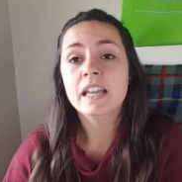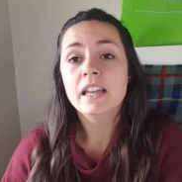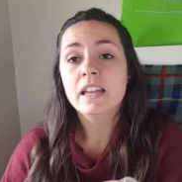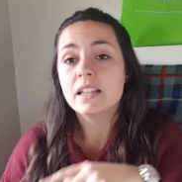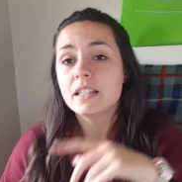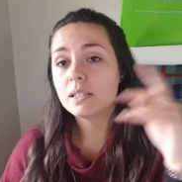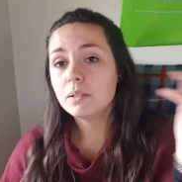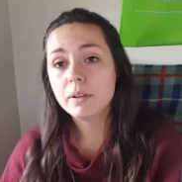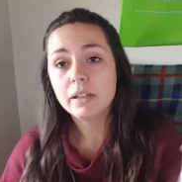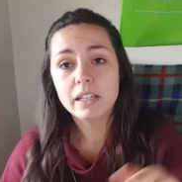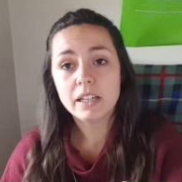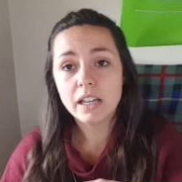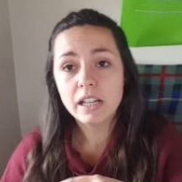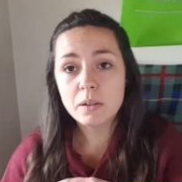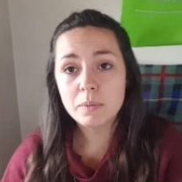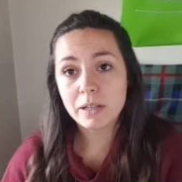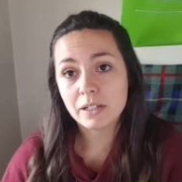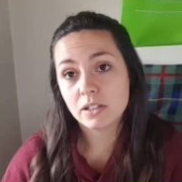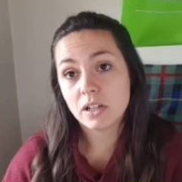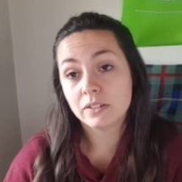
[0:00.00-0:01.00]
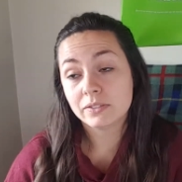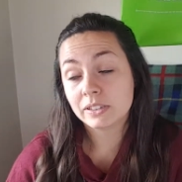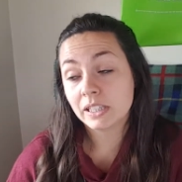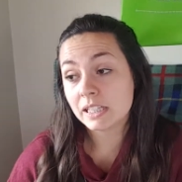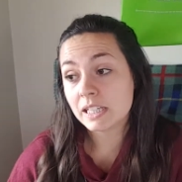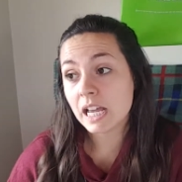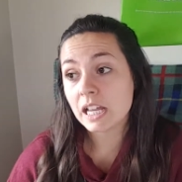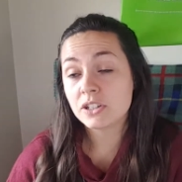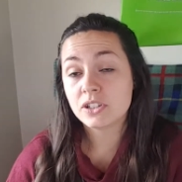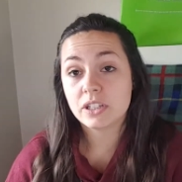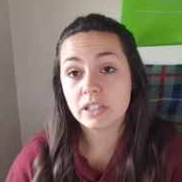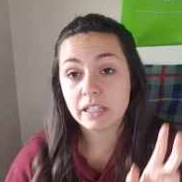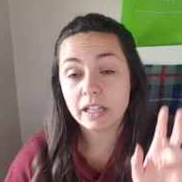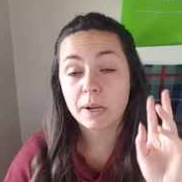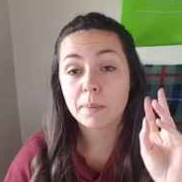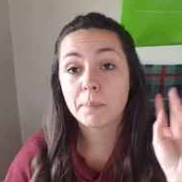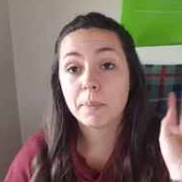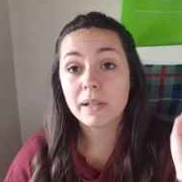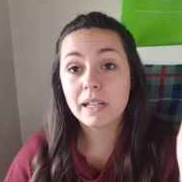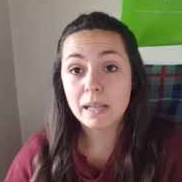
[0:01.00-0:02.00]
So I kind of went off on a tangent
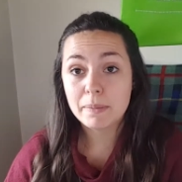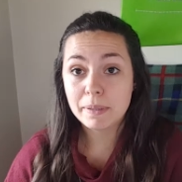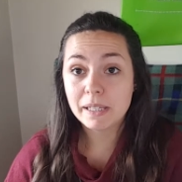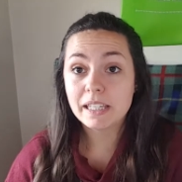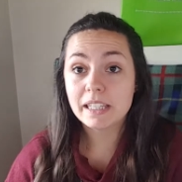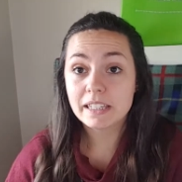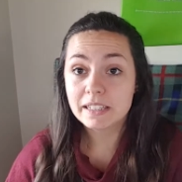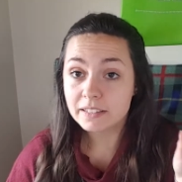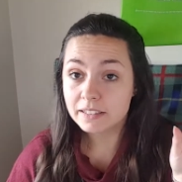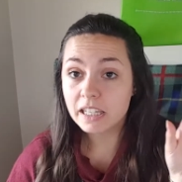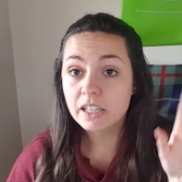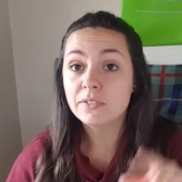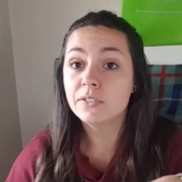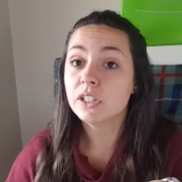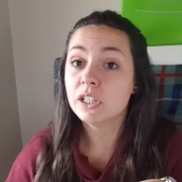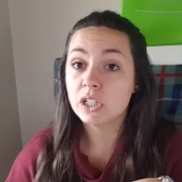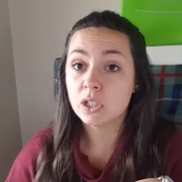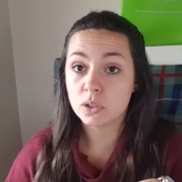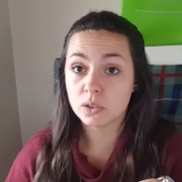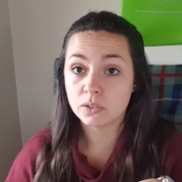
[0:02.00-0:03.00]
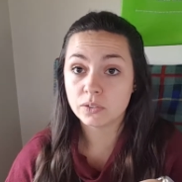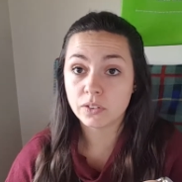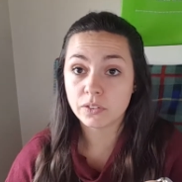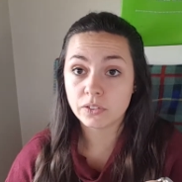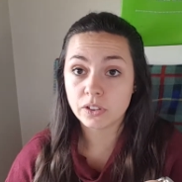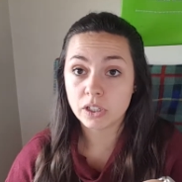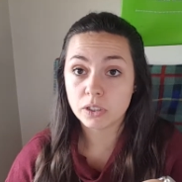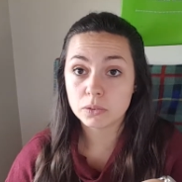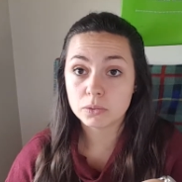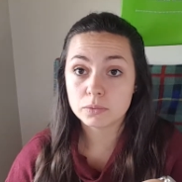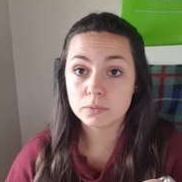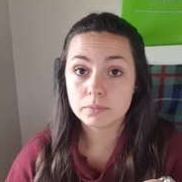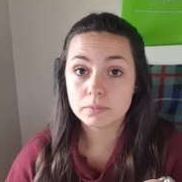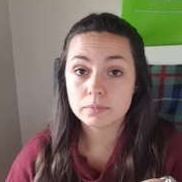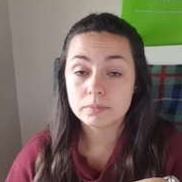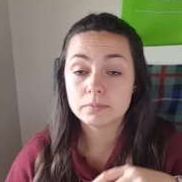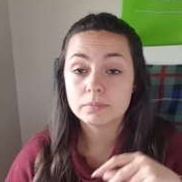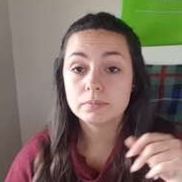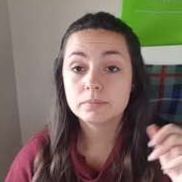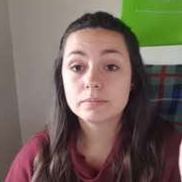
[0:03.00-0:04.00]
there, but let me give you the overview.
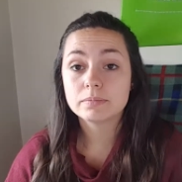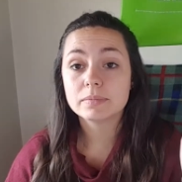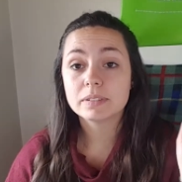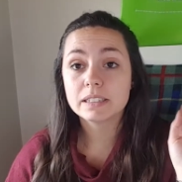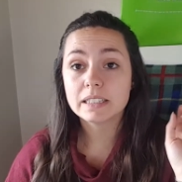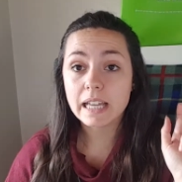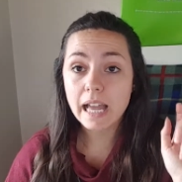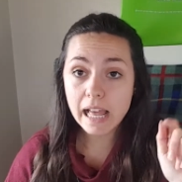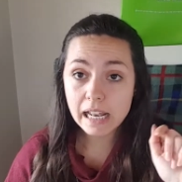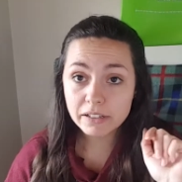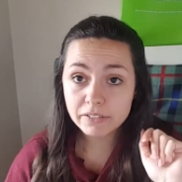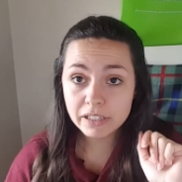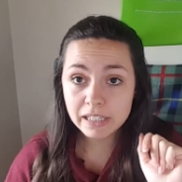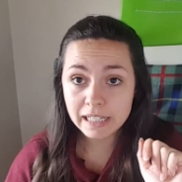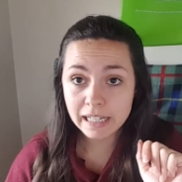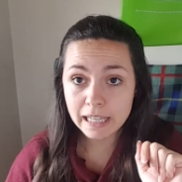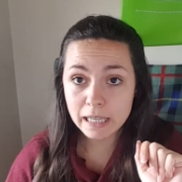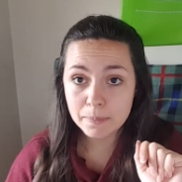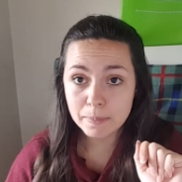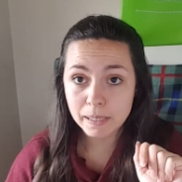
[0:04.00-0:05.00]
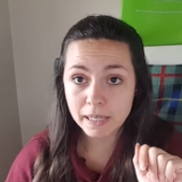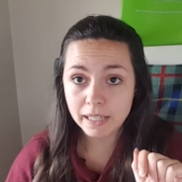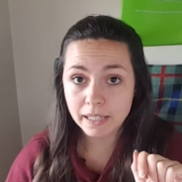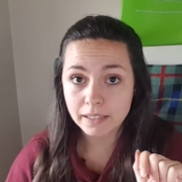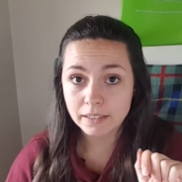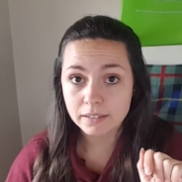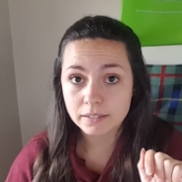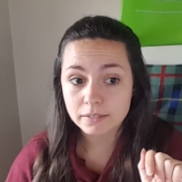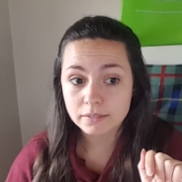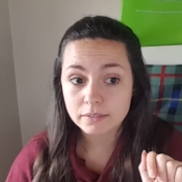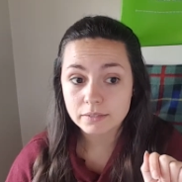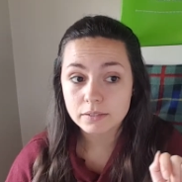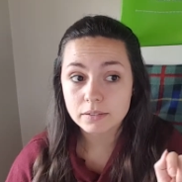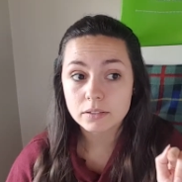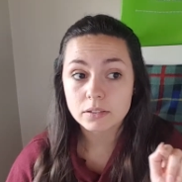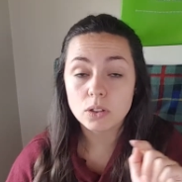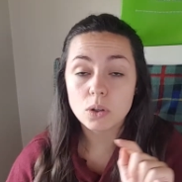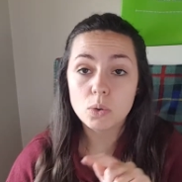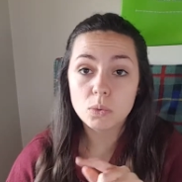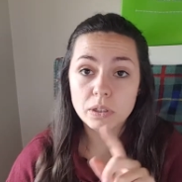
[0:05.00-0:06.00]
Calorie labeling
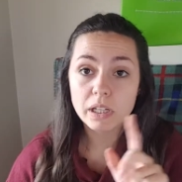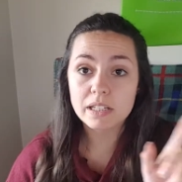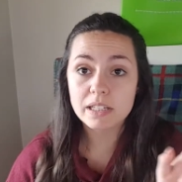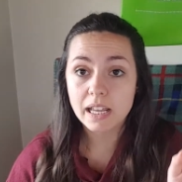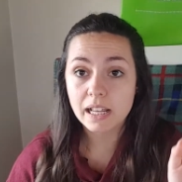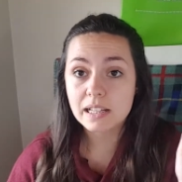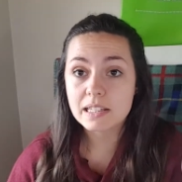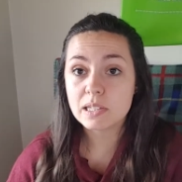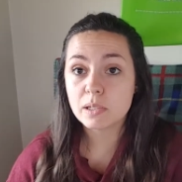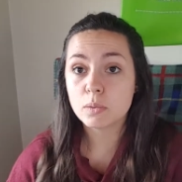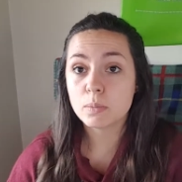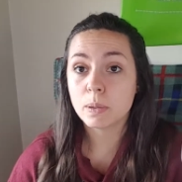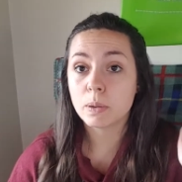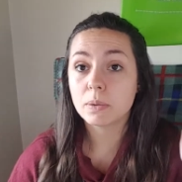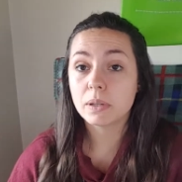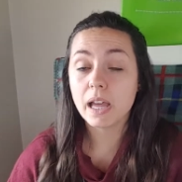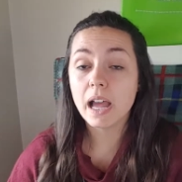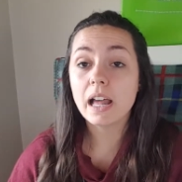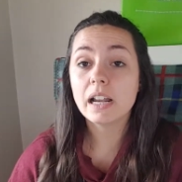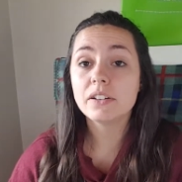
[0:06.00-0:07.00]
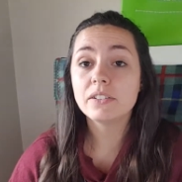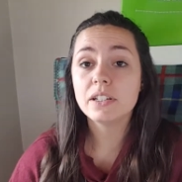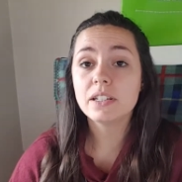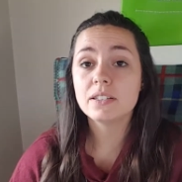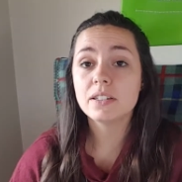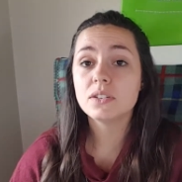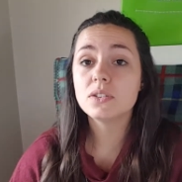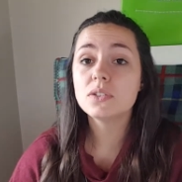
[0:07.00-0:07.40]
only tells you about calories. It